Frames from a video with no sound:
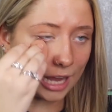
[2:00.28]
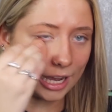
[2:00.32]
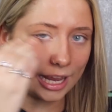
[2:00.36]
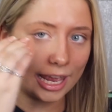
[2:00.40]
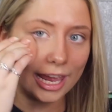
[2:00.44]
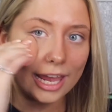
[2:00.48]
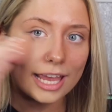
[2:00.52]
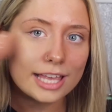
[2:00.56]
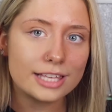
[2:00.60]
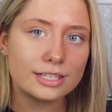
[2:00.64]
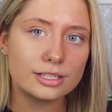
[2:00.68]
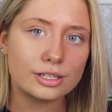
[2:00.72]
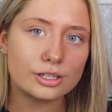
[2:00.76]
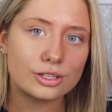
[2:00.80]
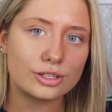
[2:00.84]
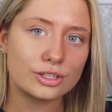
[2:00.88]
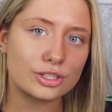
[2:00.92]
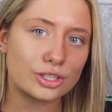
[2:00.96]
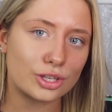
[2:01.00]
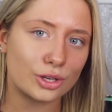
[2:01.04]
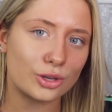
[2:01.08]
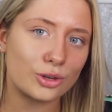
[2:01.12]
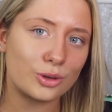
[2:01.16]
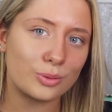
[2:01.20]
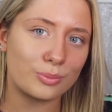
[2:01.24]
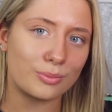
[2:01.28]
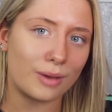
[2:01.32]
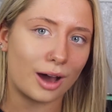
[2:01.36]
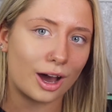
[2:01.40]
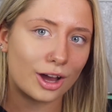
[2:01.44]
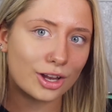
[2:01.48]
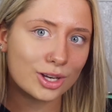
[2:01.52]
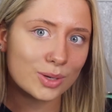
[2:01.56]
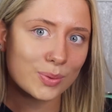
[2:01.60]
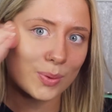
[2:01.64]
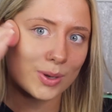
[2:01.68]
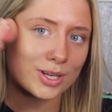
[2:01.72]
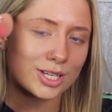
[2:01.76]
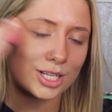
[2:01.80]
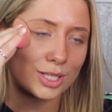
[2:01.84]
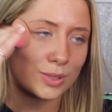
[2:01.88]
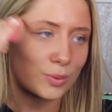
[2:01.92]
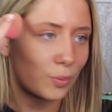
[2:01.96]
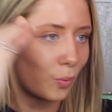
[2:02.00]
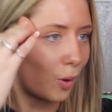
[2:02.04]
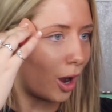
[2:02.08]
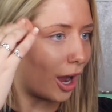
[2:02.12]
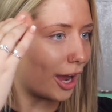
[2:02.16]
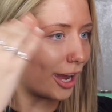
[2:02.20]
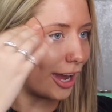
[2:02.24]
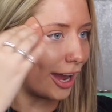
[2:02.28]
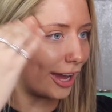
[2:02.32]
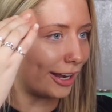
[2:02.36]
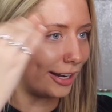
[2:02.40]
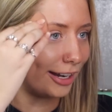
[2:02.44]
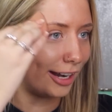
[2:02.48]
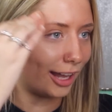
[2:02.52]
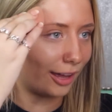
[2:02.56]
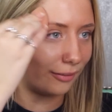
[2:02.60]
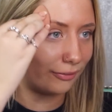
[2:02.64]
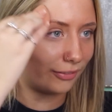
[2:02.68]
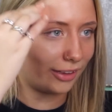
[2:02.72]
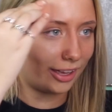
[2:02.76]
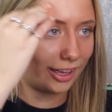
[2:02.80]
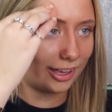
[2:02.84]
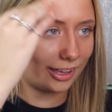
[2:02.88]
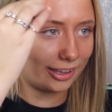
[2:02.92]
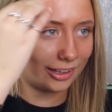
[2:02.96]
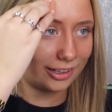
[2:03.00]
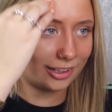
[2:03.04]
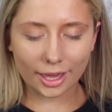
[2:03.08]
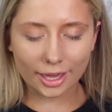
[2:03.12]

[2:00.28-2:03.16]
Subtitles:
and it isn't too much, which is why I love it.